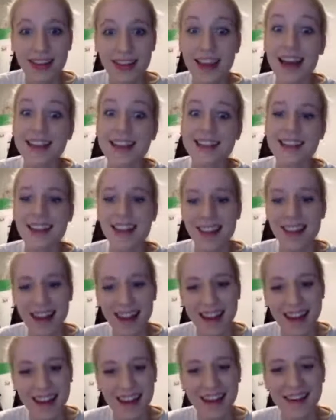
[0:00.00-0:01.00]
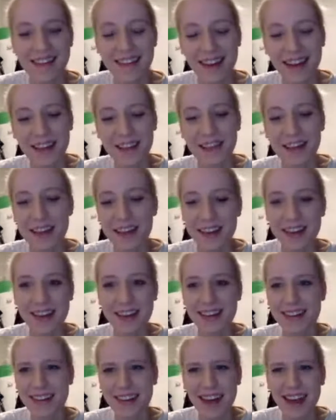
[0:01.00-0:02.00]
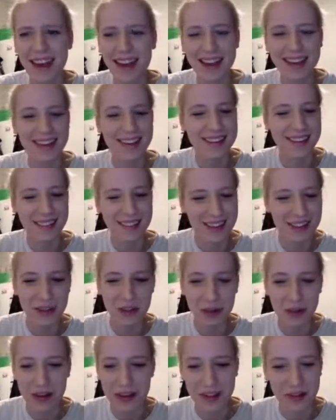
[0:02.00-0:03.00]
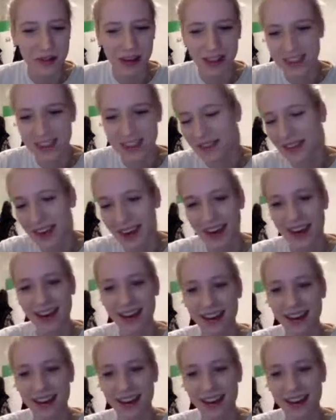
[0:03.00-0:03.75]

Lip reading: Yes, thank you. Have a good day. Enjoy the rest of it.